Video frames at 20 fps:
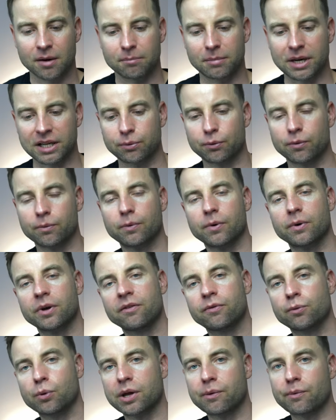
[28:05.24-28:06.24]
But
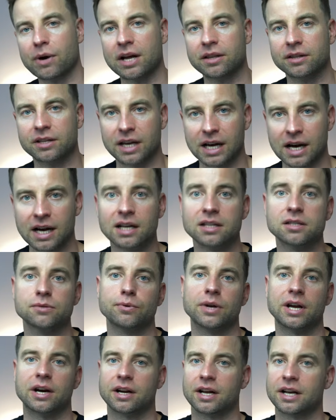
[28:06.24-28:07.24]
if we run the
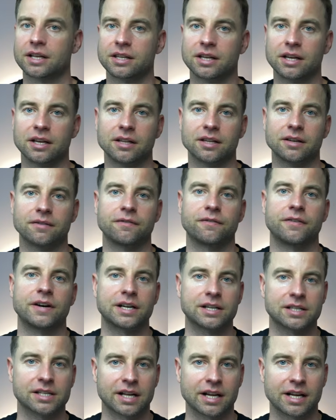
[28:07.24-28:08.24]
ads, we are getting the
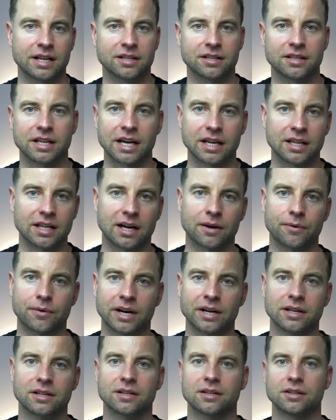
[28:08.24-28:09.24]
first-hand data,
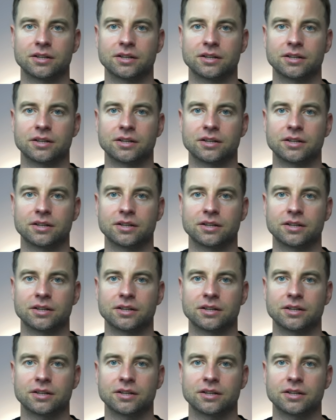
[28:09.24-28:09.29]
right?